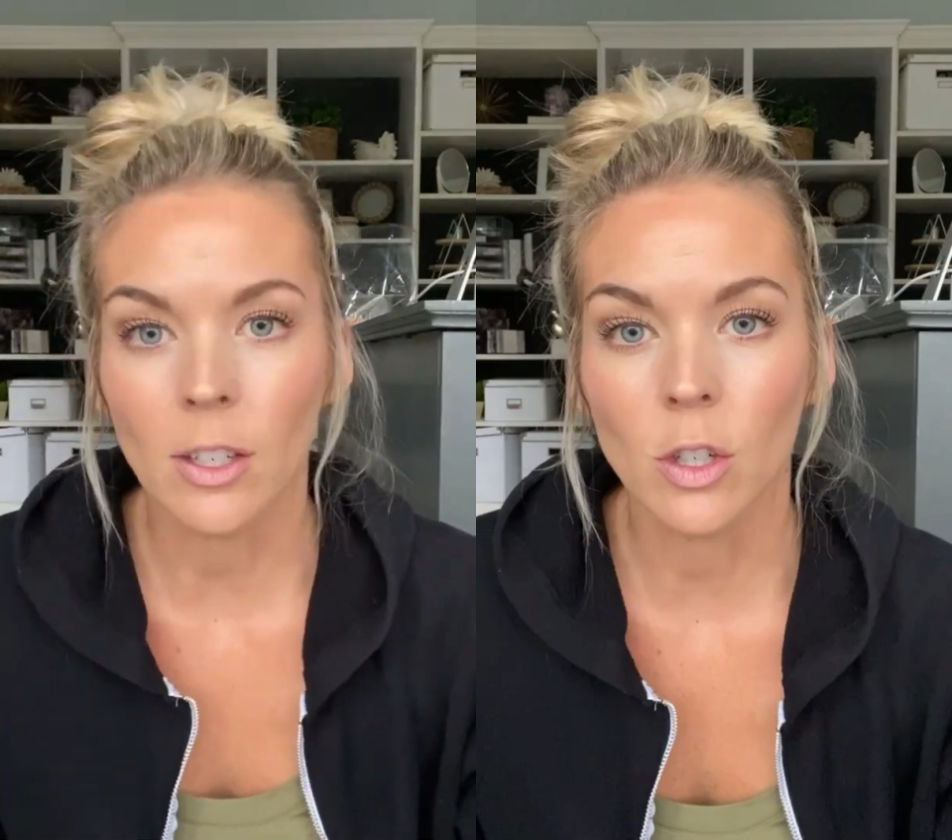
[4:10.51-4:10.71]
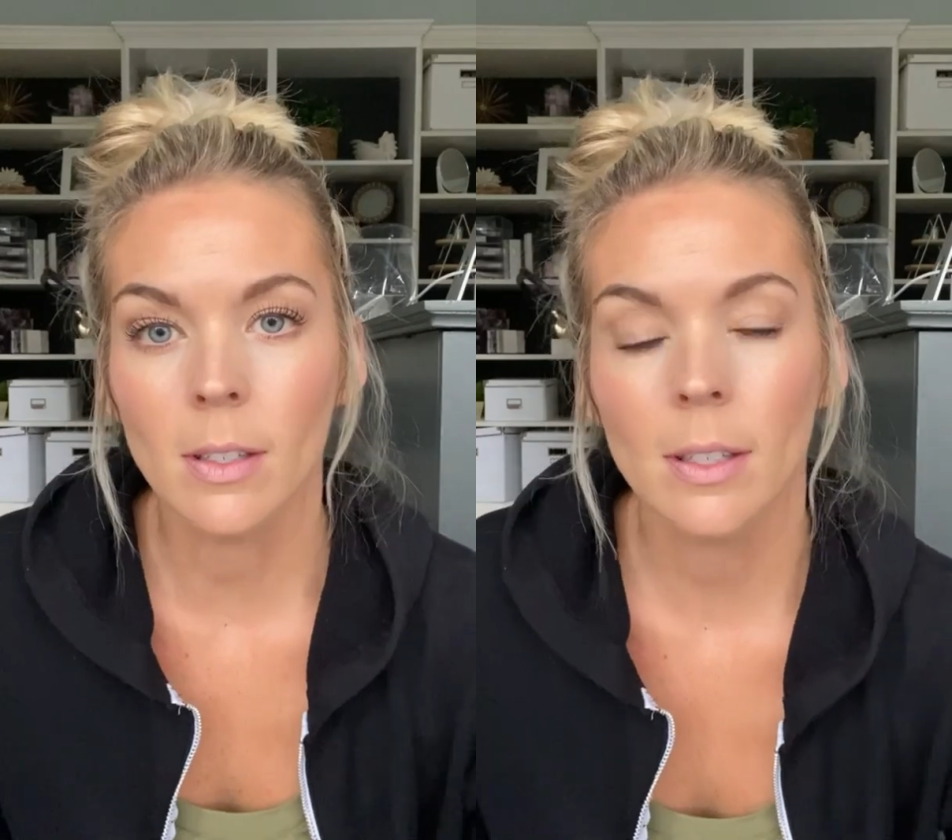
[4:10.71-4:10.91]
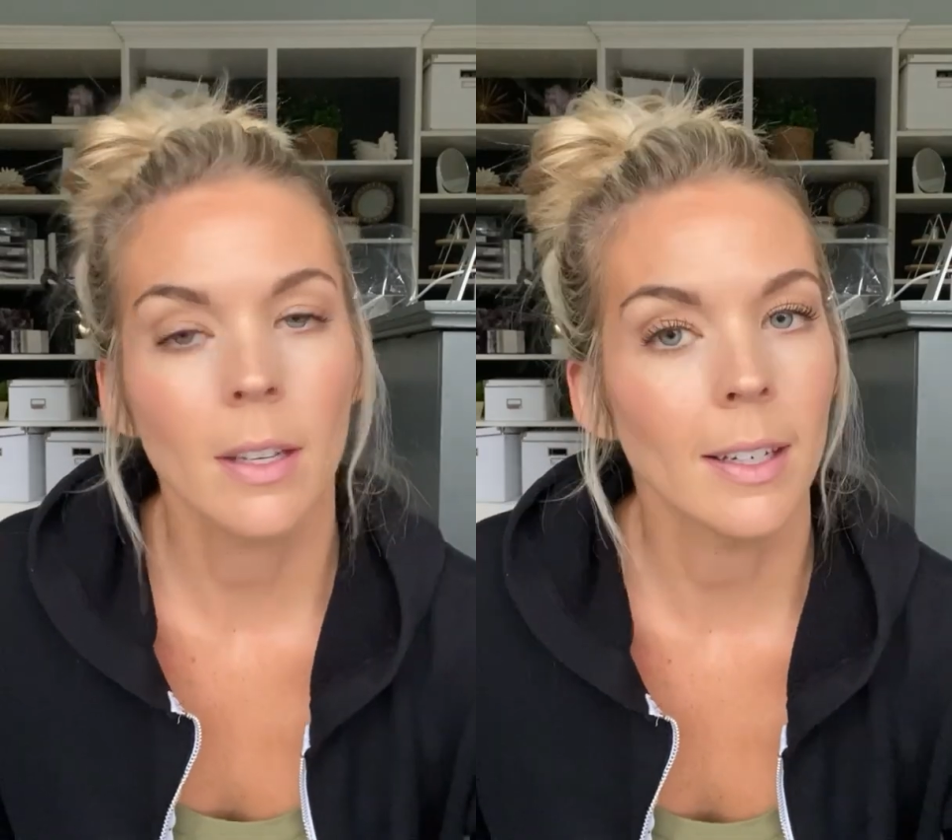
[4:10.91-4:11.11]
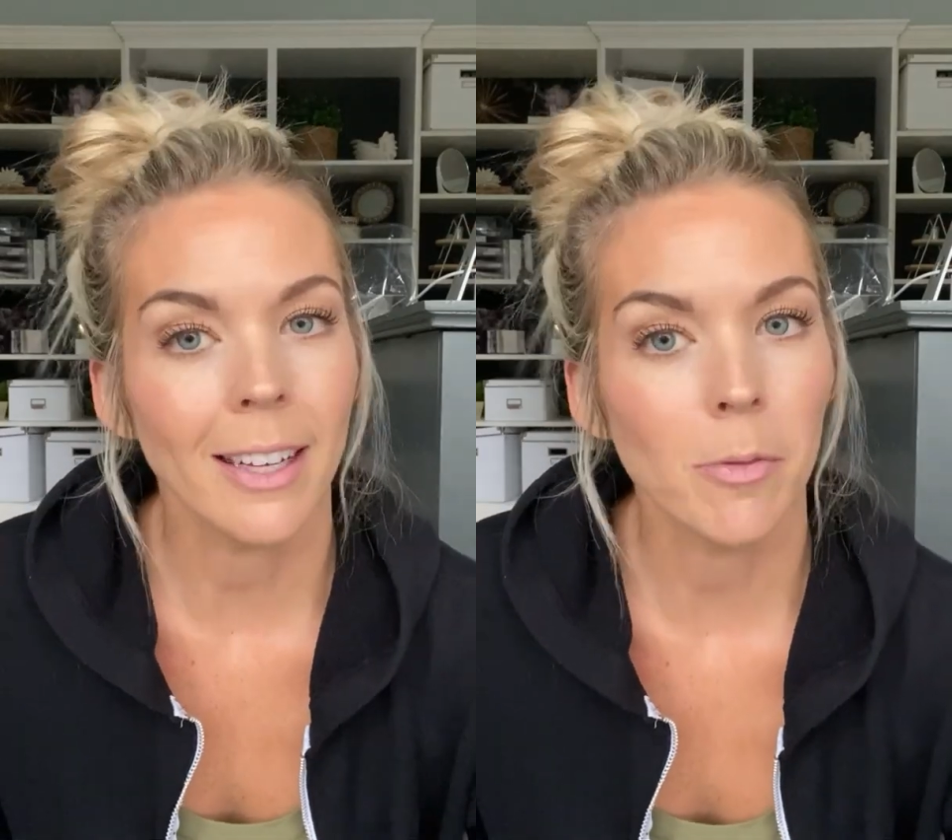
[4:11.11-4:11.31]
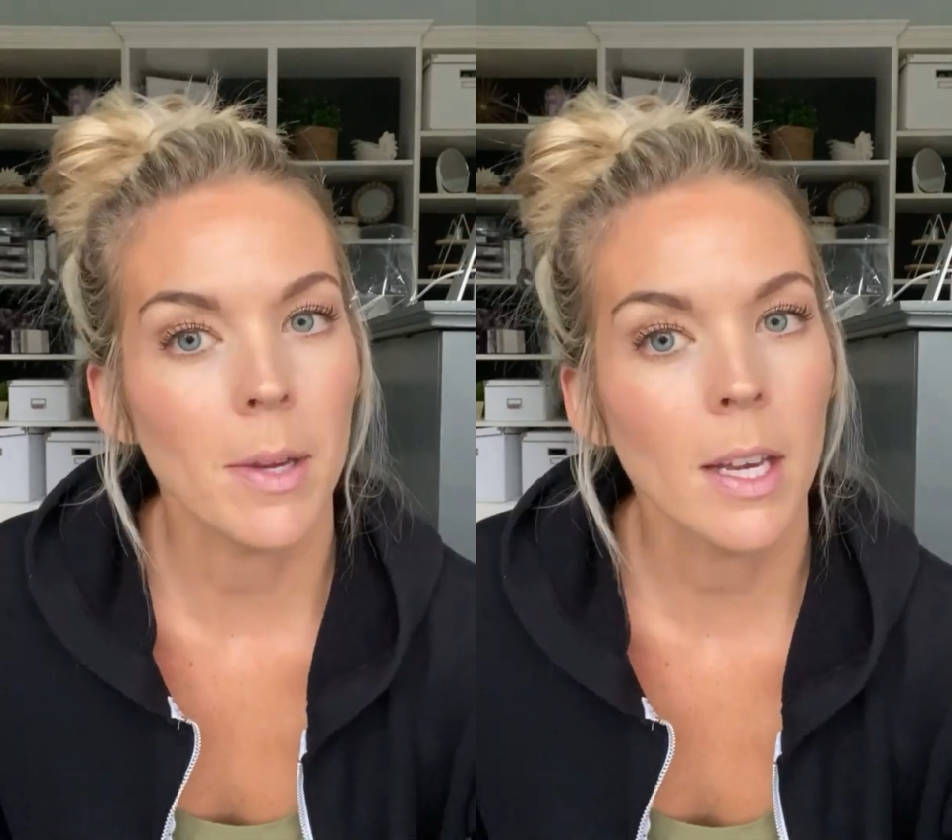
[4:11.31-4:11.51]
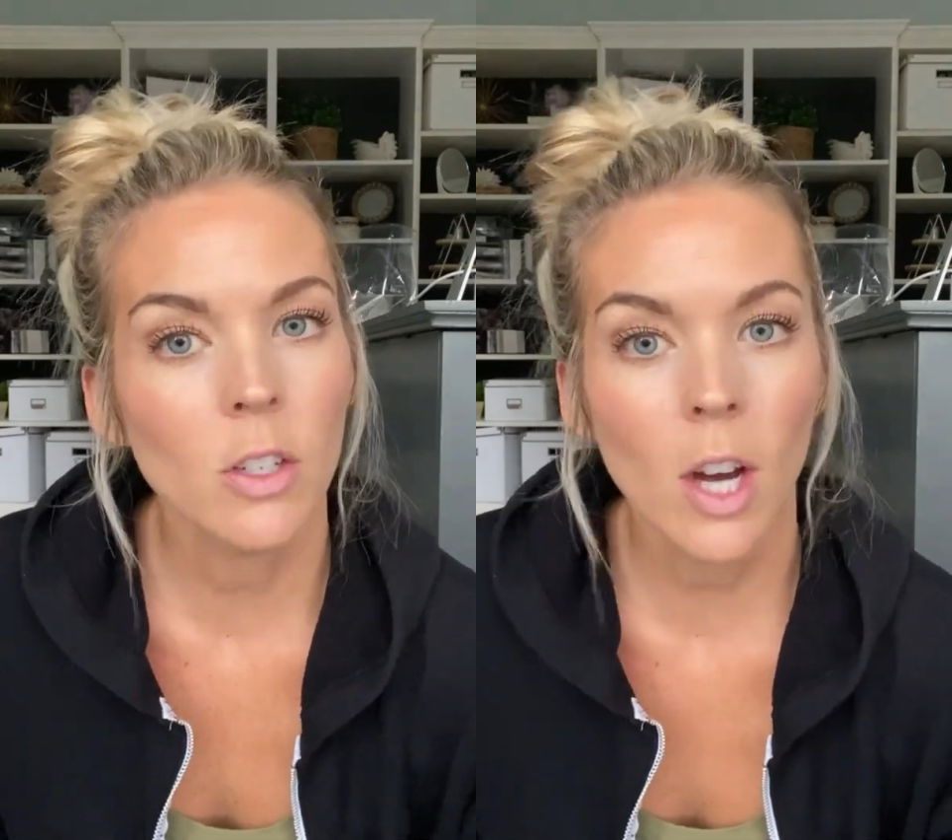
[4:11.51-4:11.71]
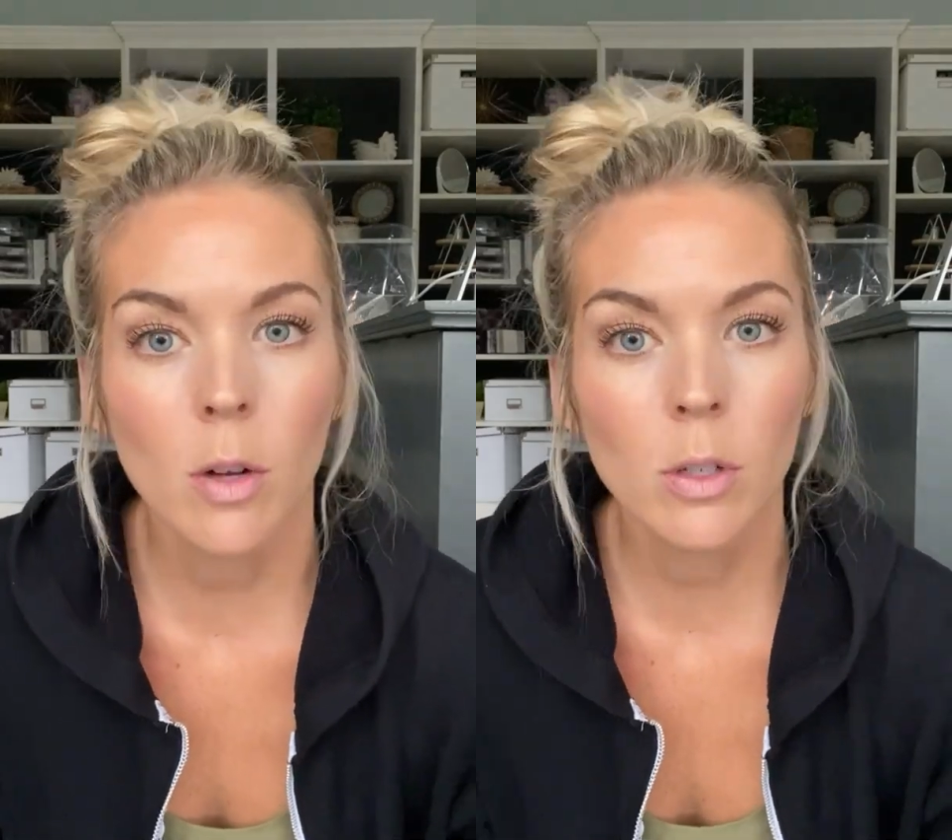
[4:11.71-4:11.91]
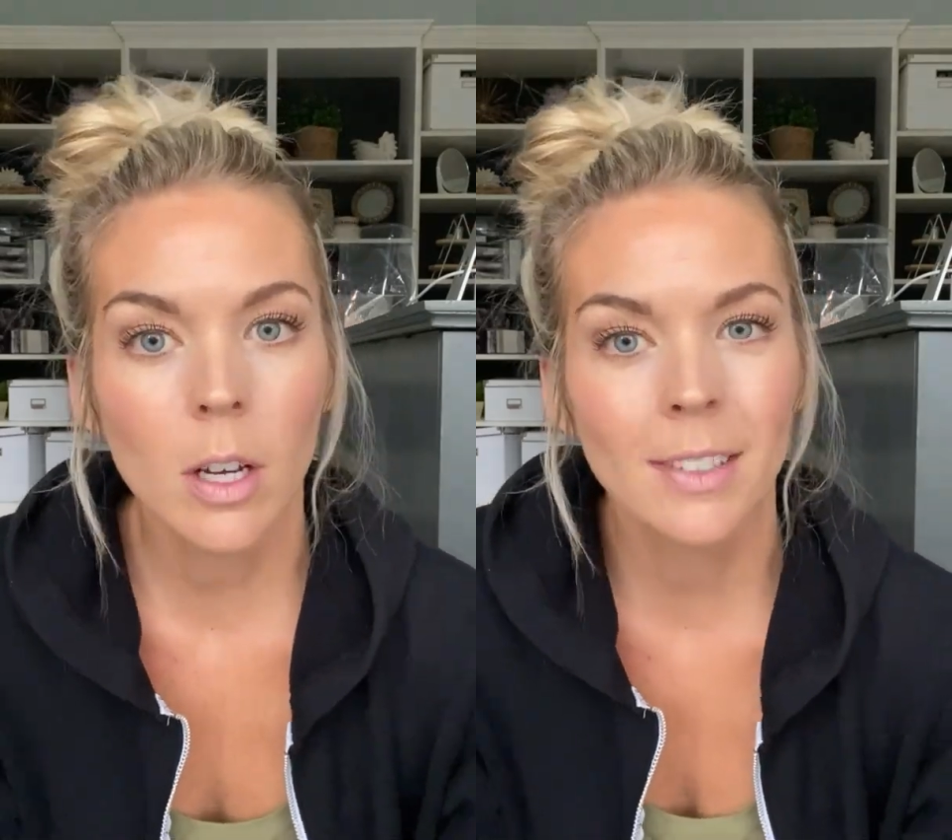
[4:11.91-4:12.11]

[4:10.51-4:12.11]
just give me a shout.